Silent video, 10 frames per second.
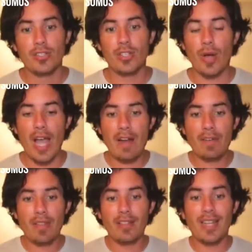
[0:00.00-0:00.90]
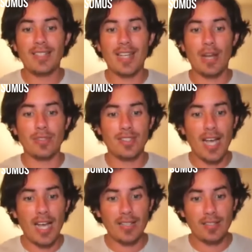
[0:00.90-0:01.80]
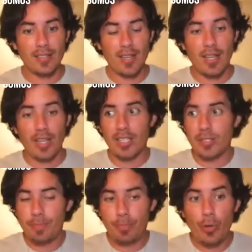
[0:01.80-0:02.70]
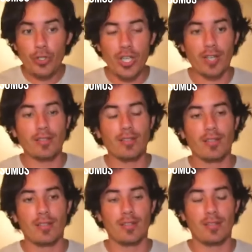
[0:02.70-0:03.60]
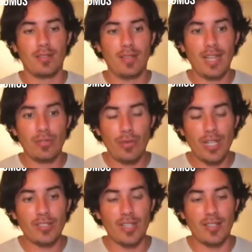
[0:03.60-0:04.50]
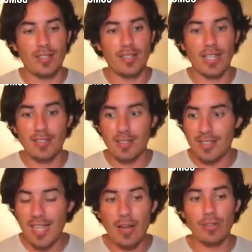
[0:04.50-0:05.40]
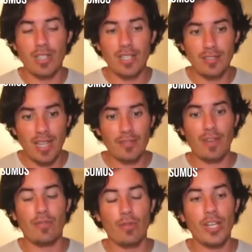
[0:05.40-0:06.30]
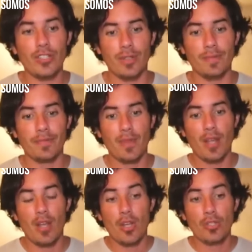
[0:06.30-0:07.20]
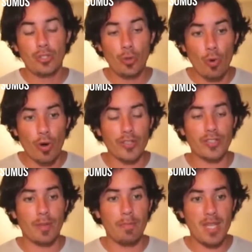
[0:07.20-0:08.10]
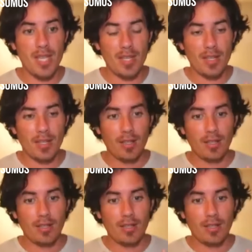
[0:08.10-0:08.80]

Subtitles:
So everything that is outside is pushing that resonance, that sound, that vibration towards me,